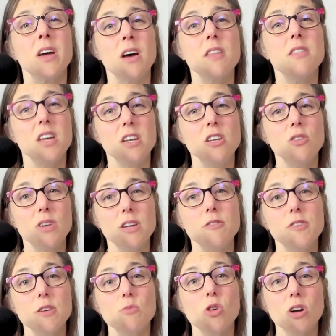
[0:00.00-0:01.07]
then you can
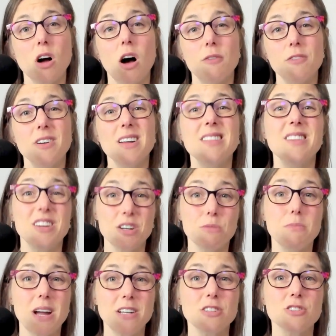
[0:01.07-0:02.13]
feel more confident that your
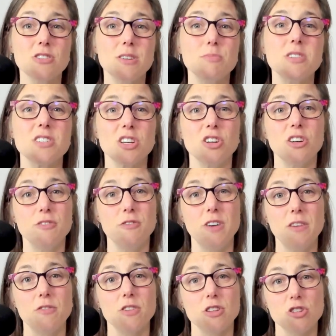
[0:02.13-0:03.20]
manuscript is a good
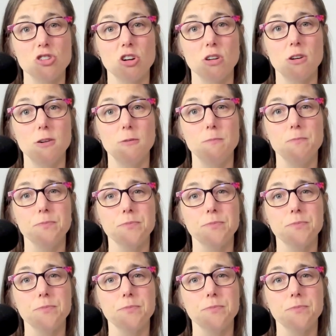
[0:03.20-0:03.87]
fit for the journal.